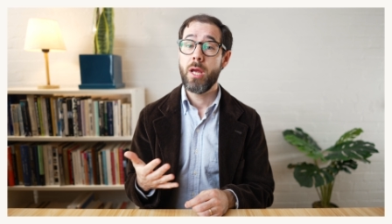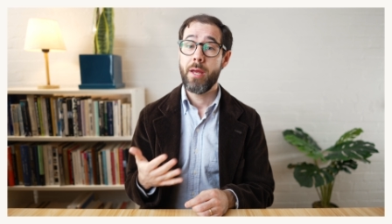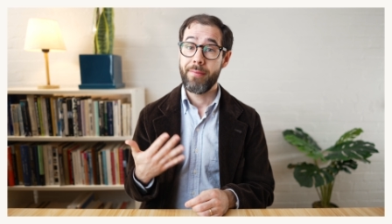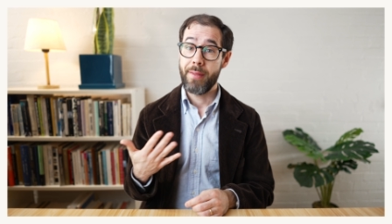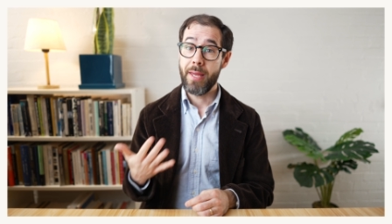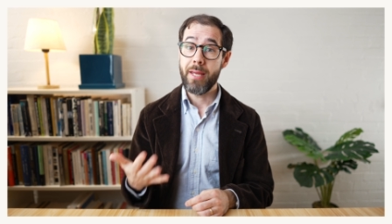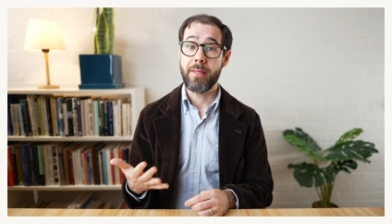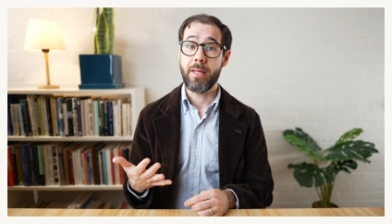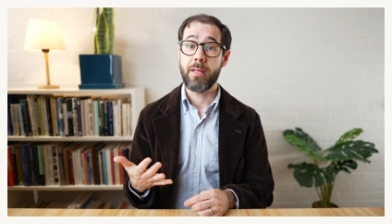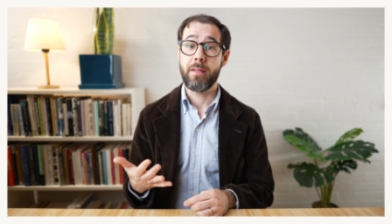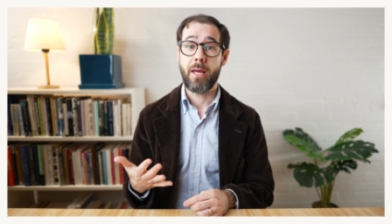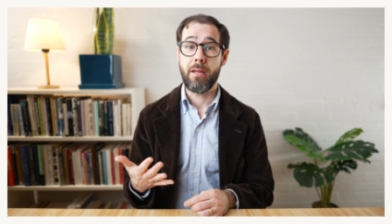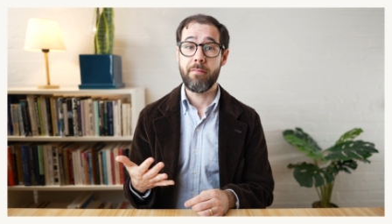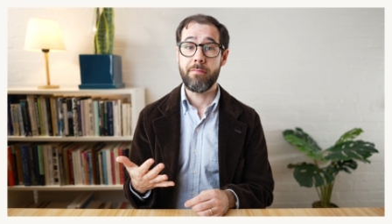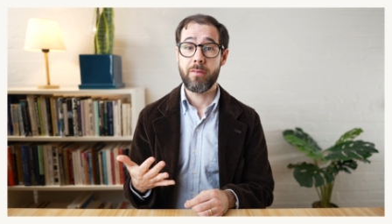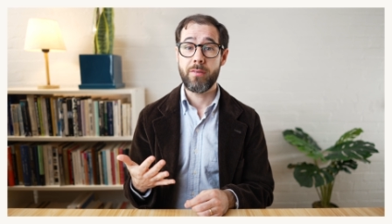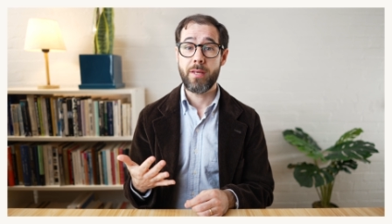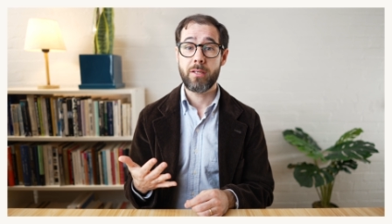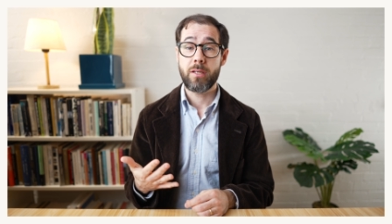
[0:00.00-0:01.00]
they think that
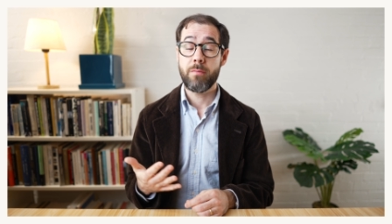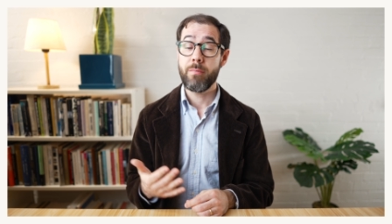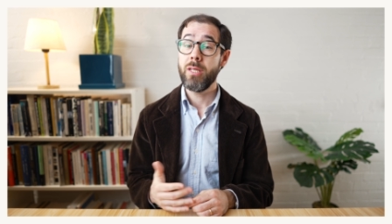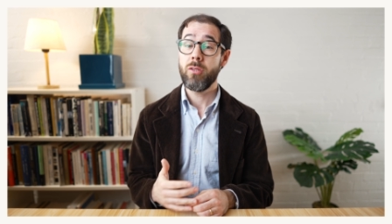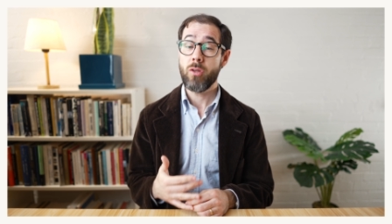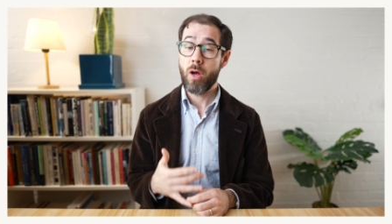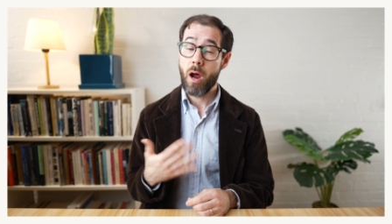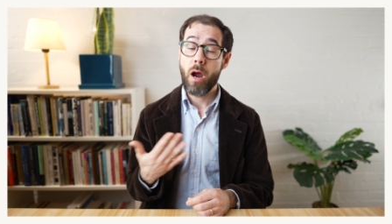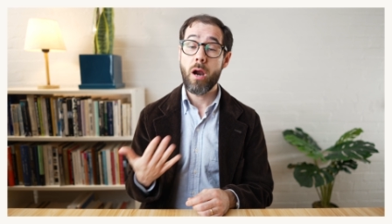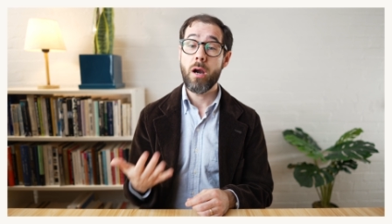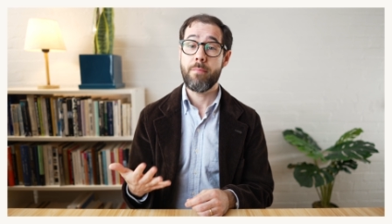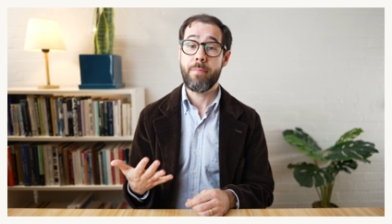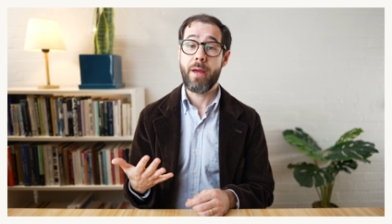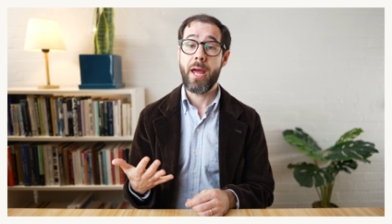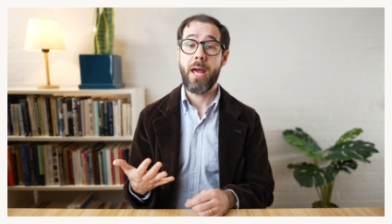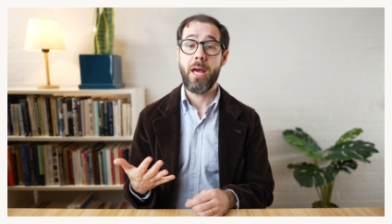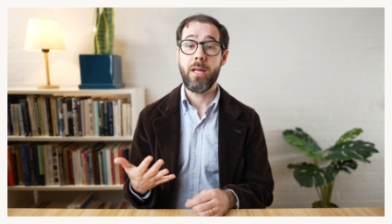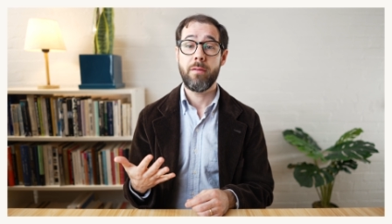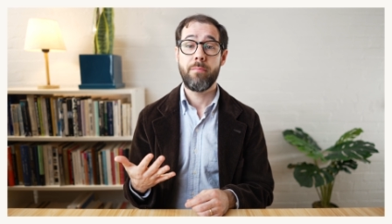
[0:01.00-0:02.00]
vasectomies are
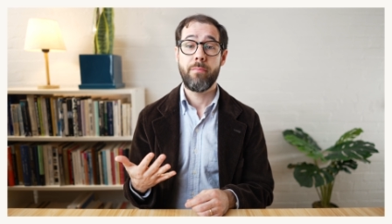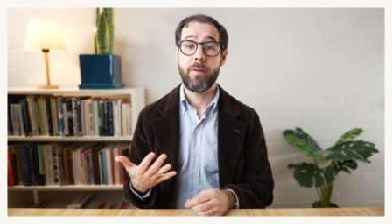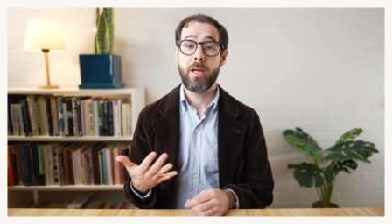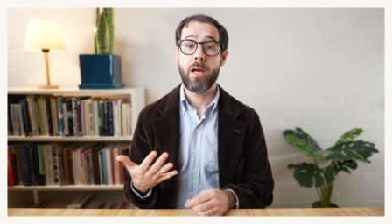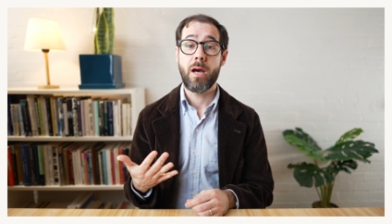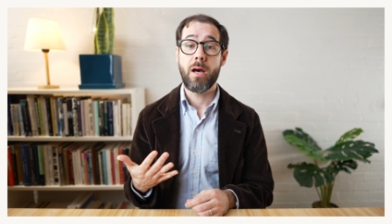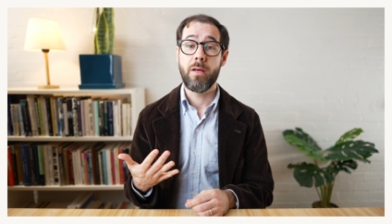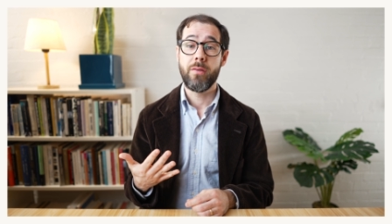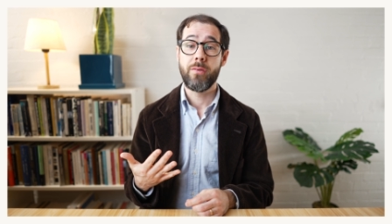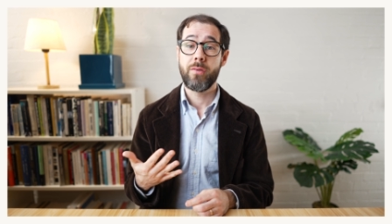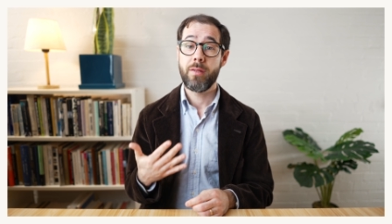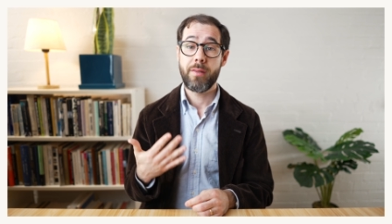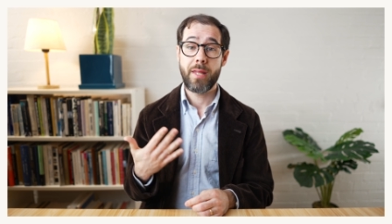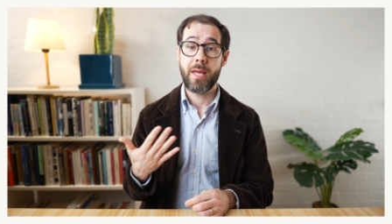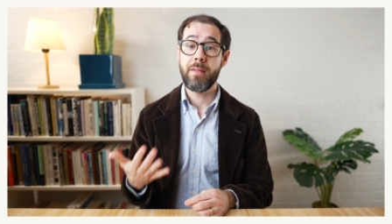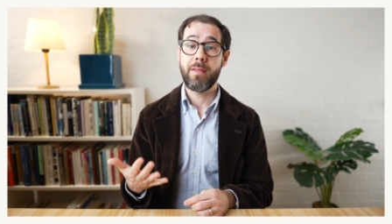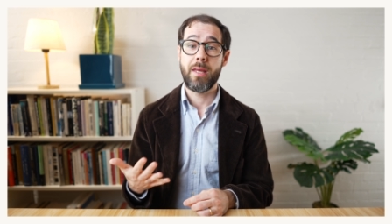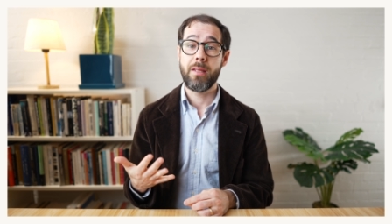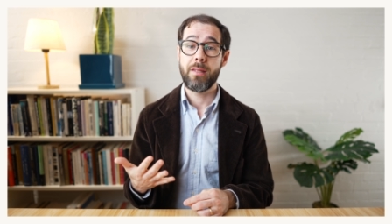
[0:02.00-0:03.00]
bad because
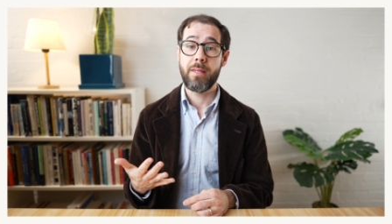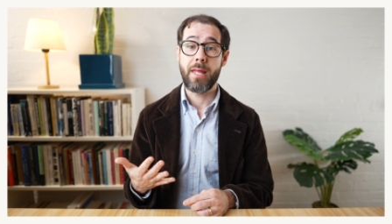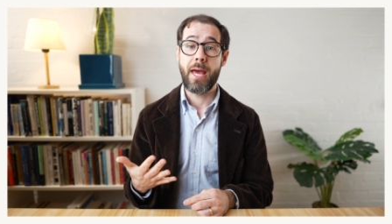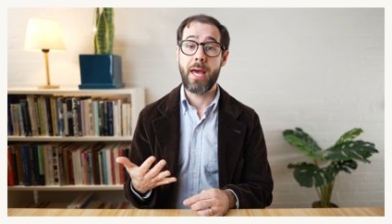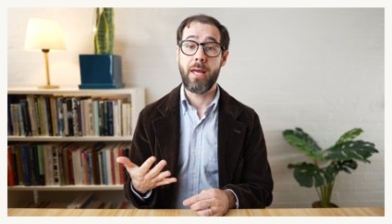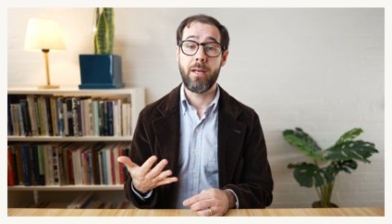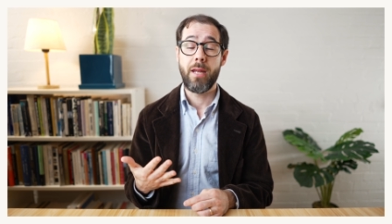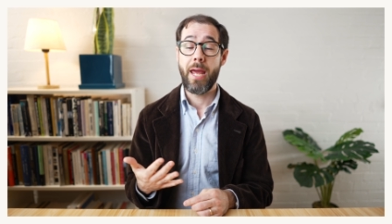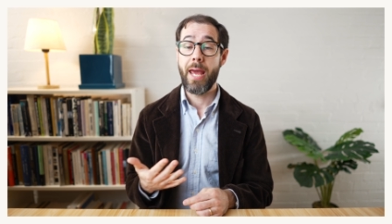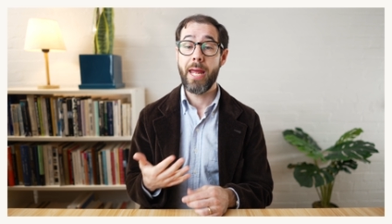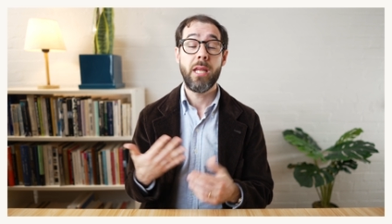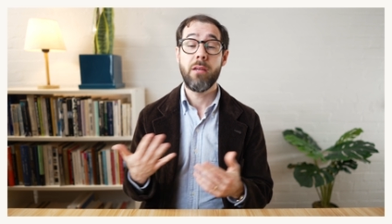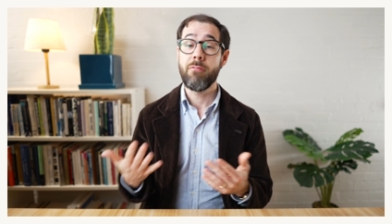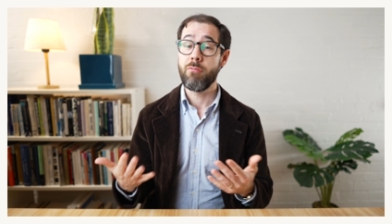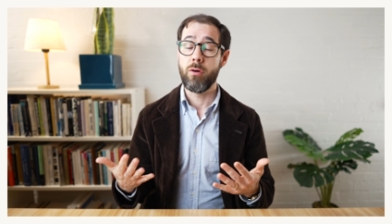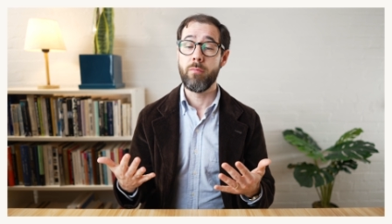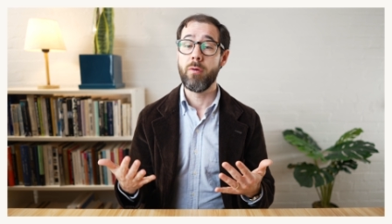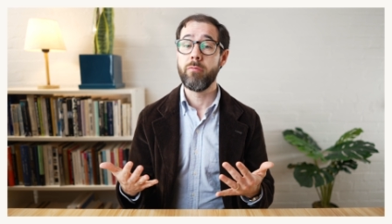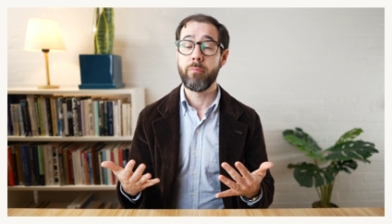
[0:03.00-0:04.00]
they think that any
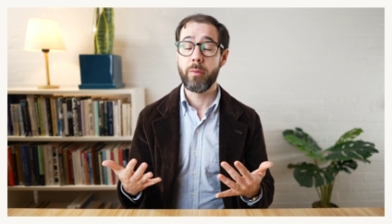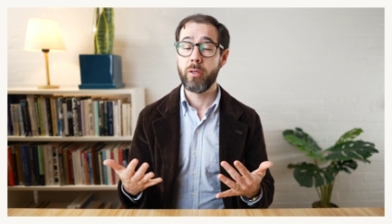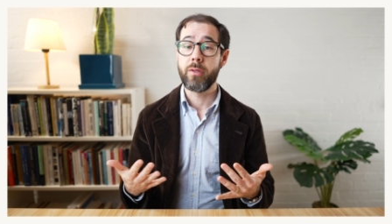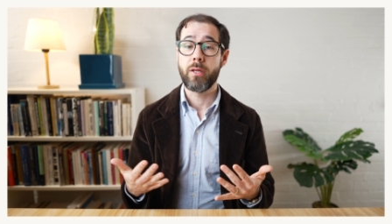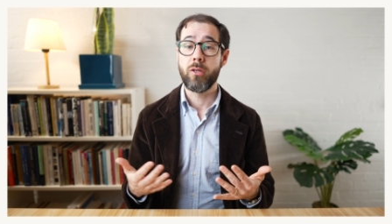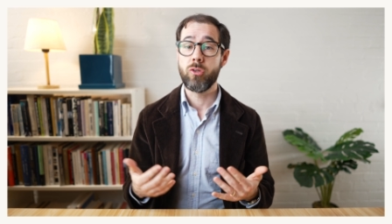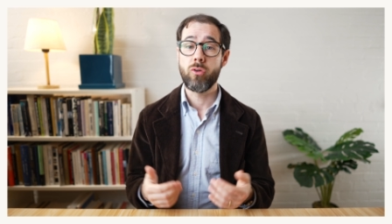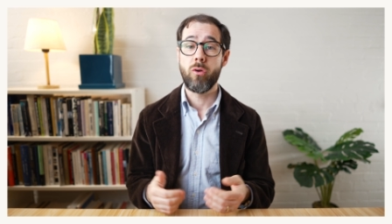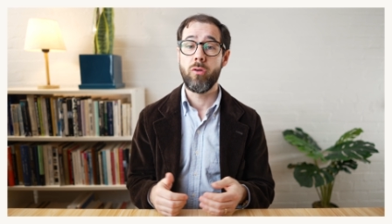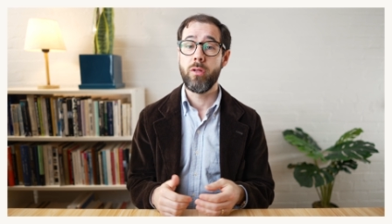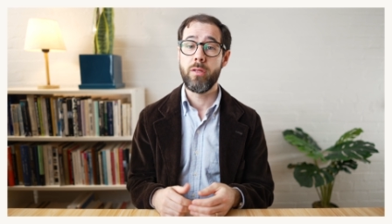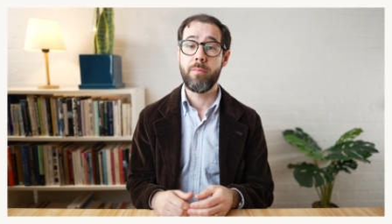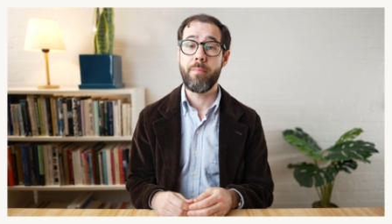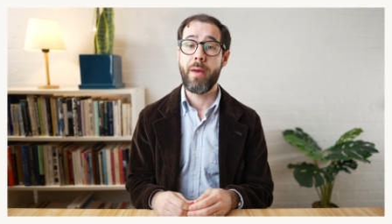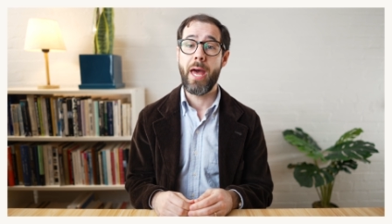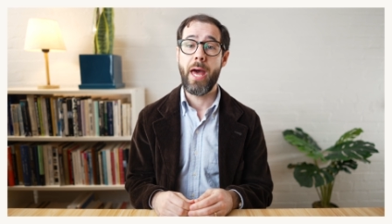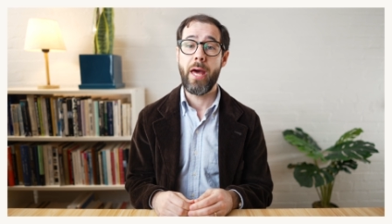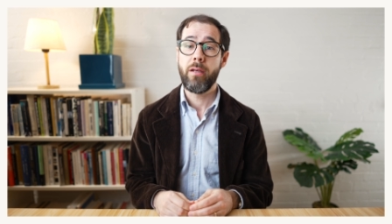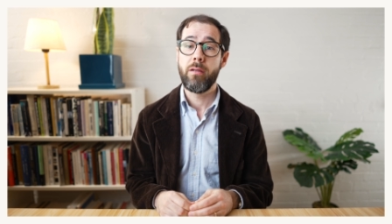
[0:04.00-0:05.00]
form of birth control is
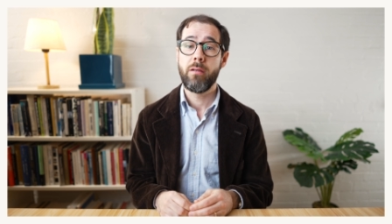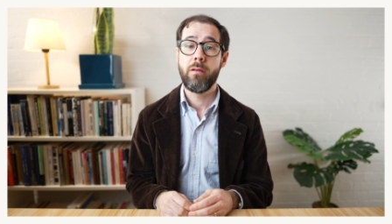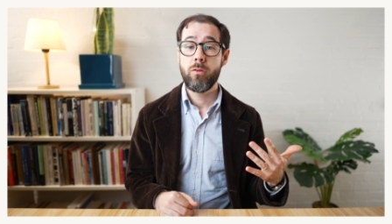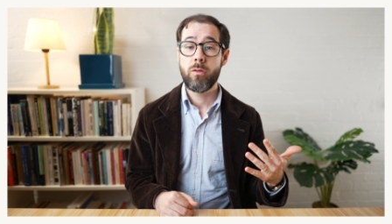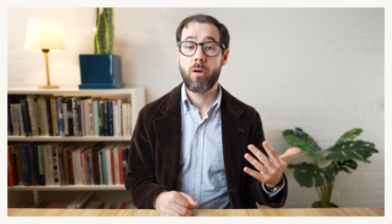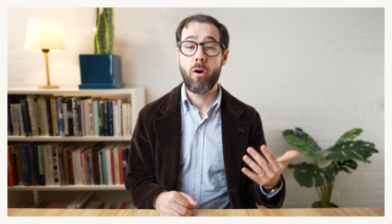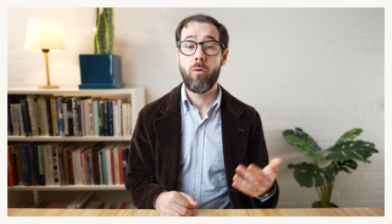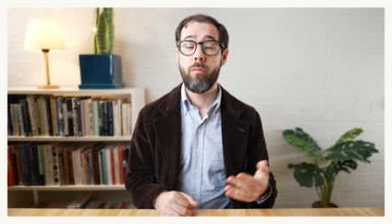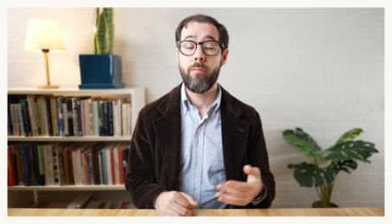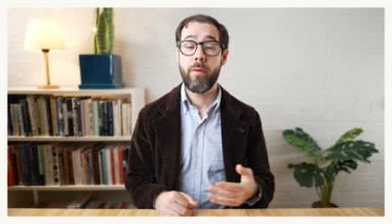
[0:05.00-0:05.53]
bad. So